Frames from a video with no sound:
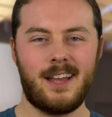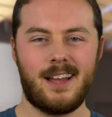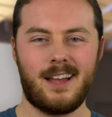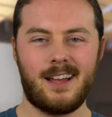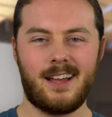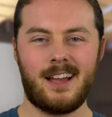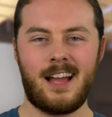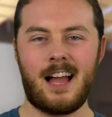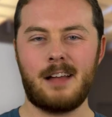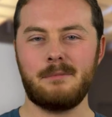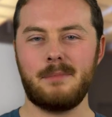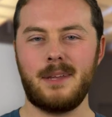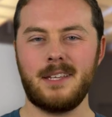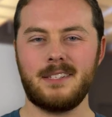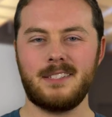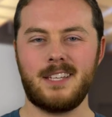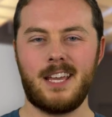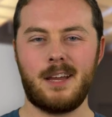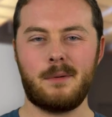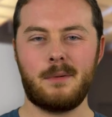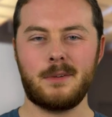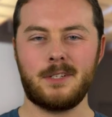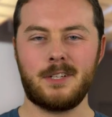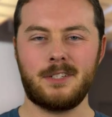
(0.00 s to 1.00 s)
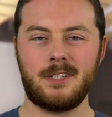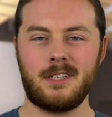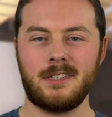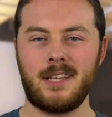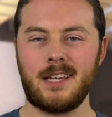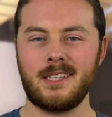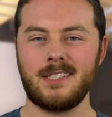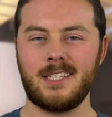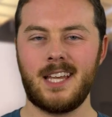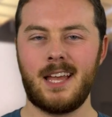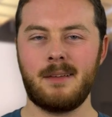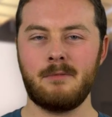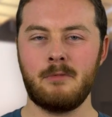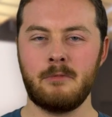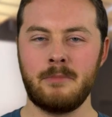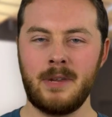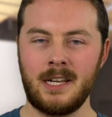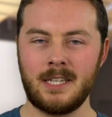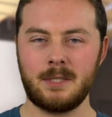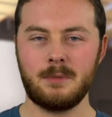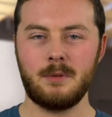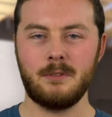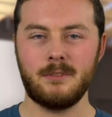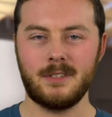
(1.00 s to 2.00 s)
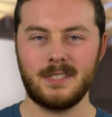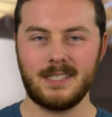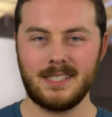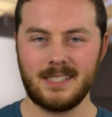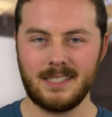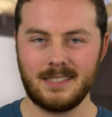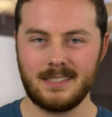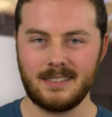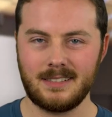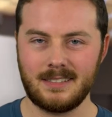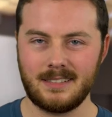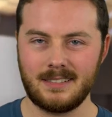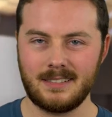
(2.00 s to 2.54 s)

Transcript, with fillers: I'm Meat Sandwich. Until next time, we'll meet at the movies.